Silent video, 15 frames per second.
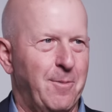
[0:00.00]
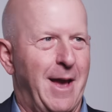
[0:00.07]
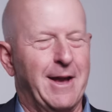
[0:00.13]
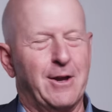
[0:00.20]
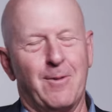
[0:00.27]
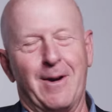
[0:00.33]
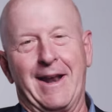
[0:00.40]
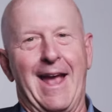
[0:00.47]
you
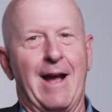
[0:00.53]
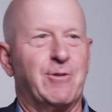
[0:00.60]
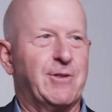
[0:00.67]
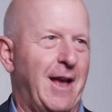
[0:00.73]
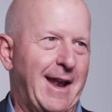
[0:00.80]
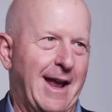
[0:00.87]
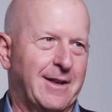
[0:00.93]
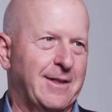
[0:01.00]
make or any
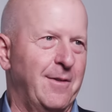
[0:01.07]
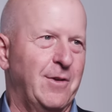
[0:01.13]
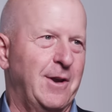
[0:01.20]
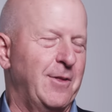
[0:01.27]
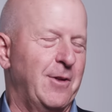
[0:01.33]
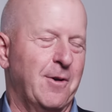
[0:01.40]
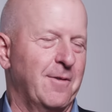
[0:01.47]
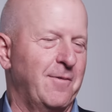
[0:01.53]
outside
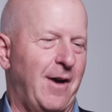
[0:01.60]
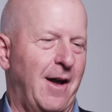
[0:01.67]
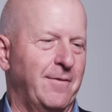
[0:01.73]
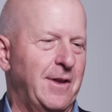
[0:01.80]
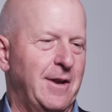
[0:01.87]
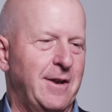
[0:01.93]
activity that you're involved